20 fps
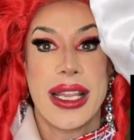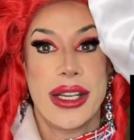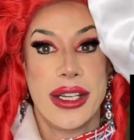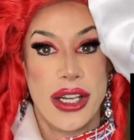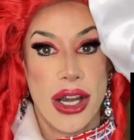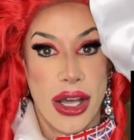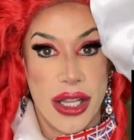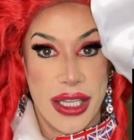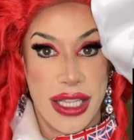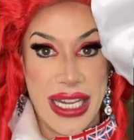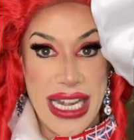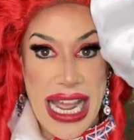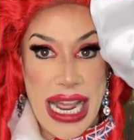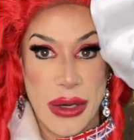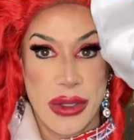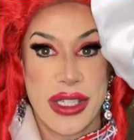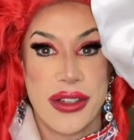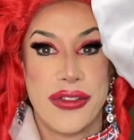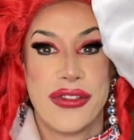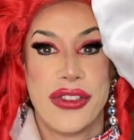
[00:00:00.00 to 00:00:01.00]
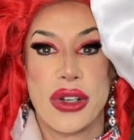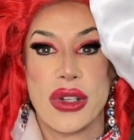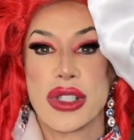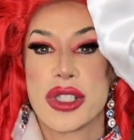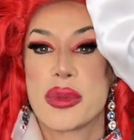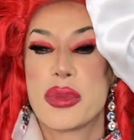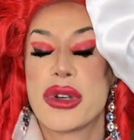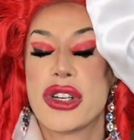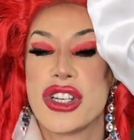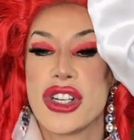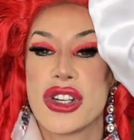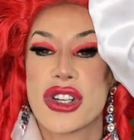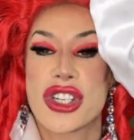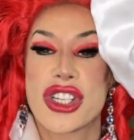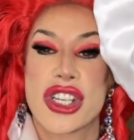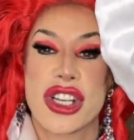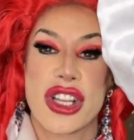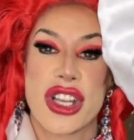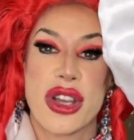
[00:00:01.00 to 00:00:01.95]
not the now defunct production